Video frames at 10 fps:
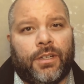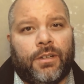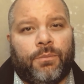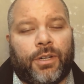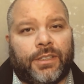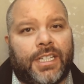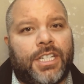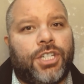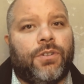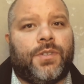But at
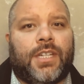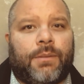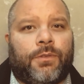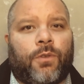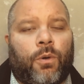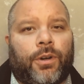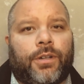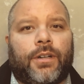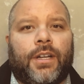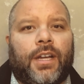least you have stepped forward
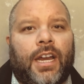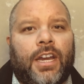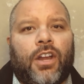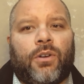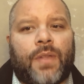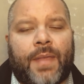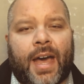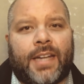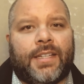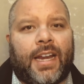and know that
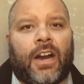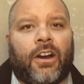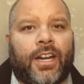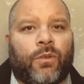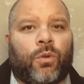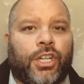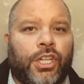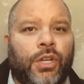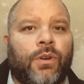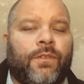that is an area where
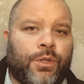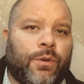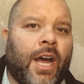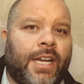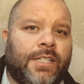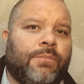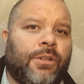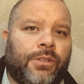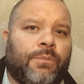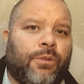you have tried to
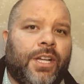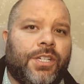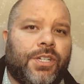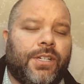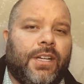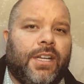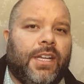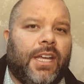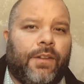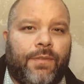build the bridge.
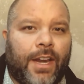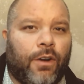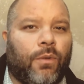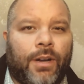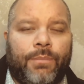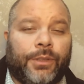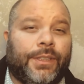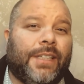And if they don't want to build it,